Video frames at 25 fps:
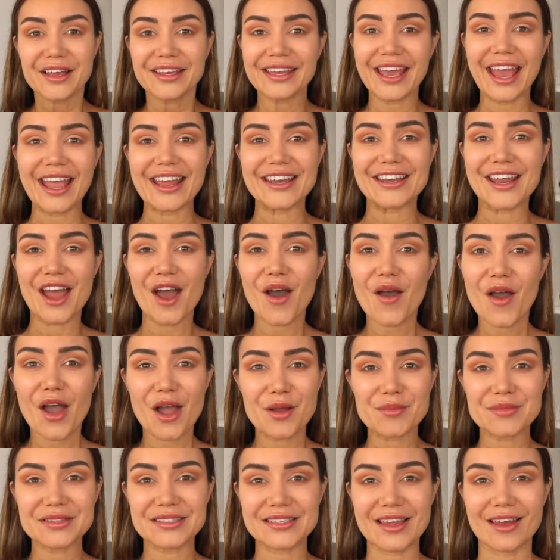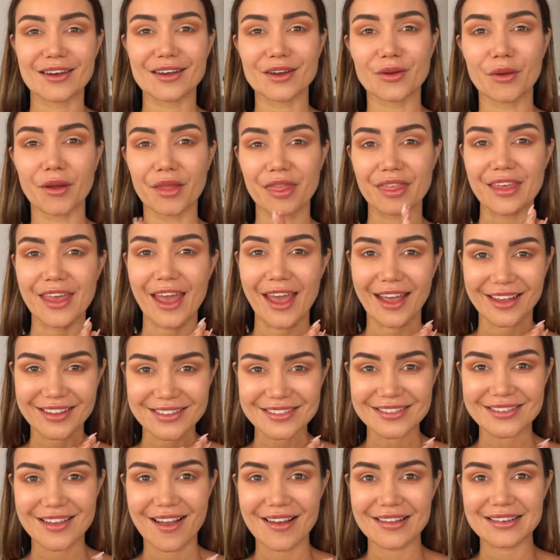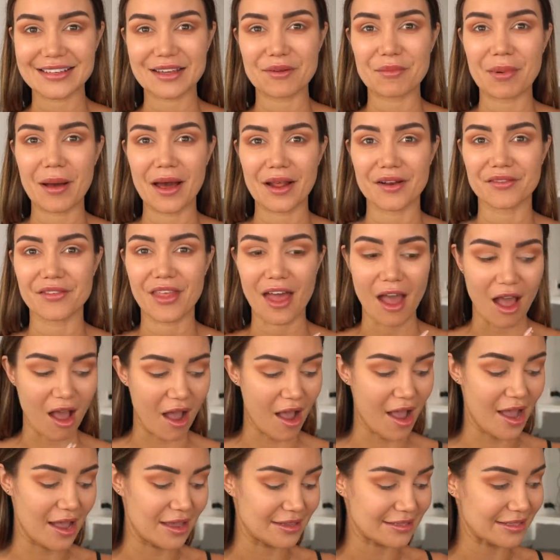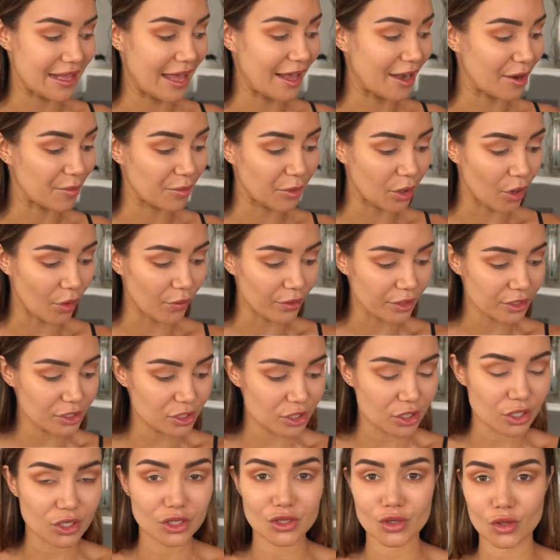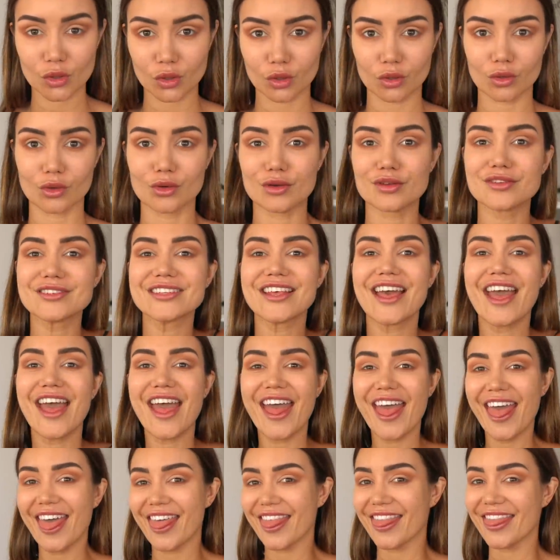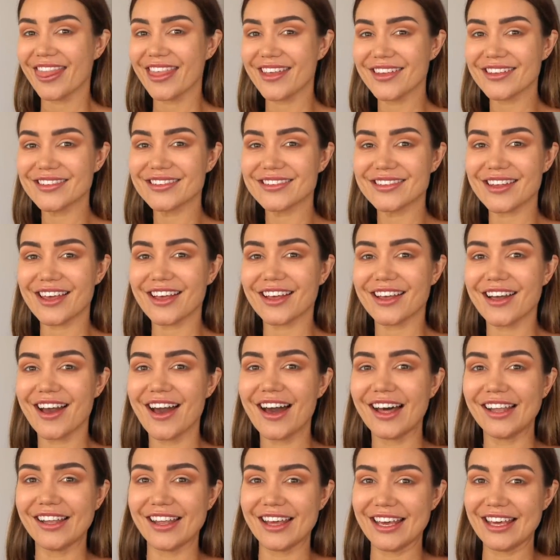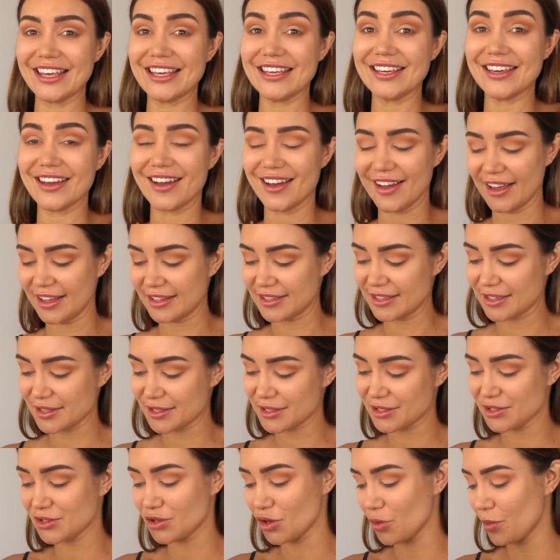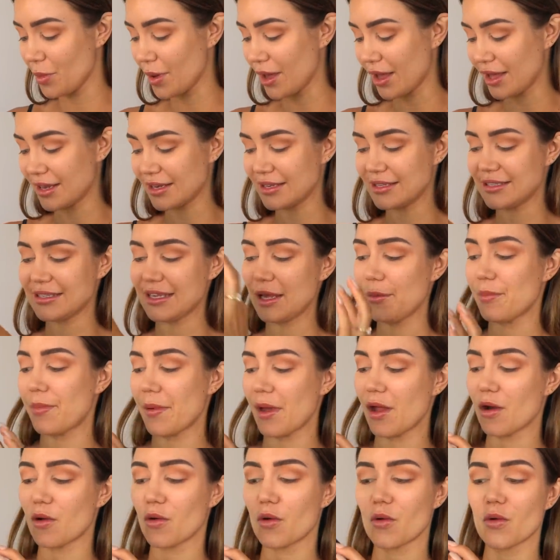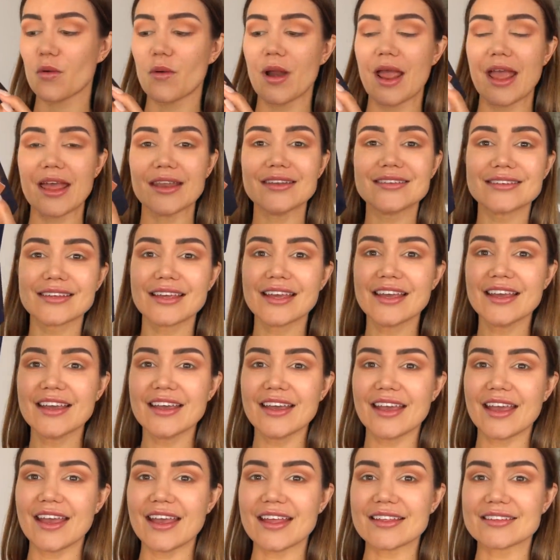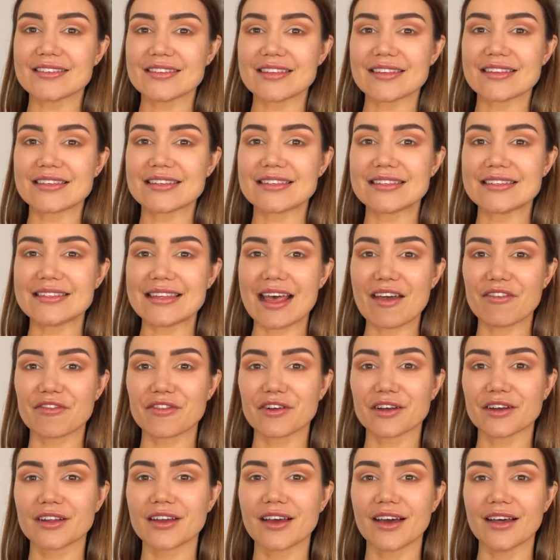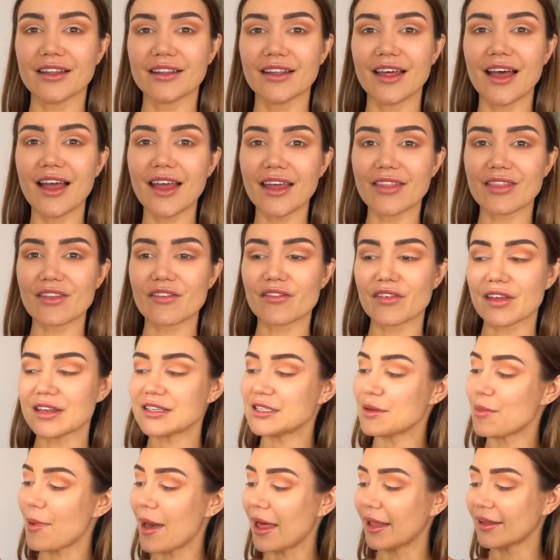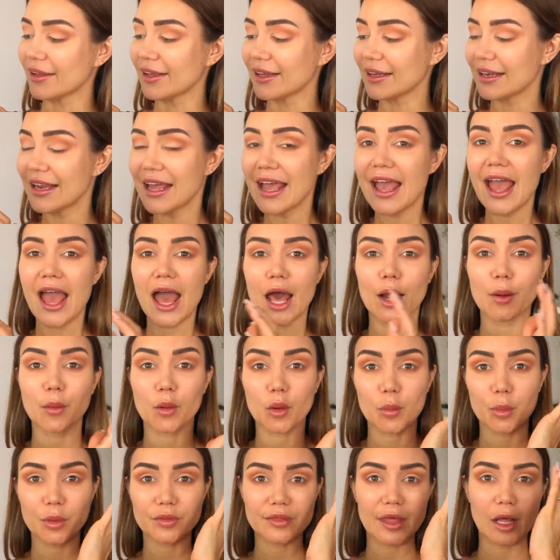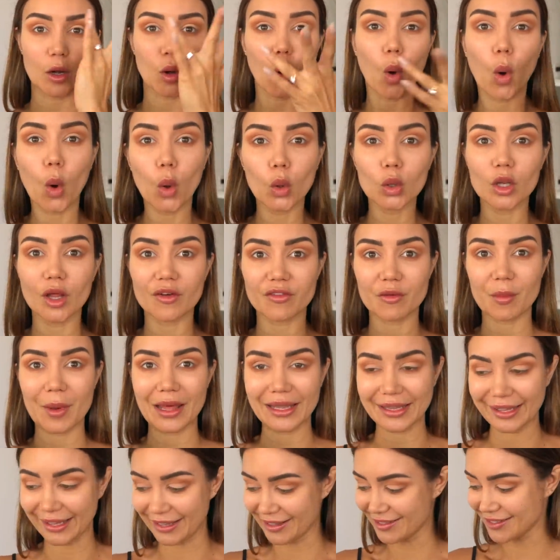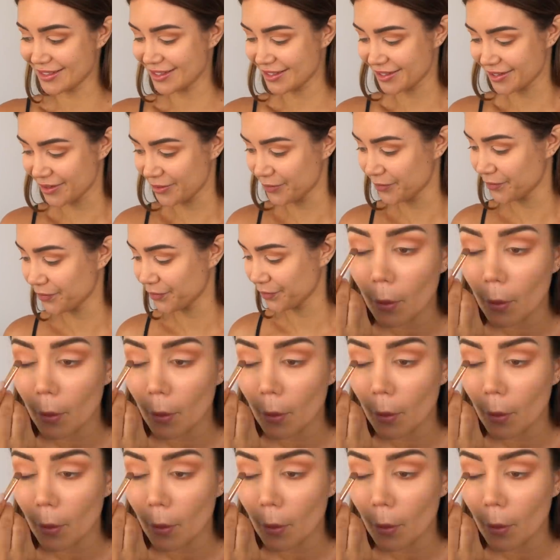Okay, now I'm starting with the exciting part of the eyes, and I'm going to use this color here. It's a super deep red. It's the saffron color in the Fenty palette, and I'm gonna put that all over my lids.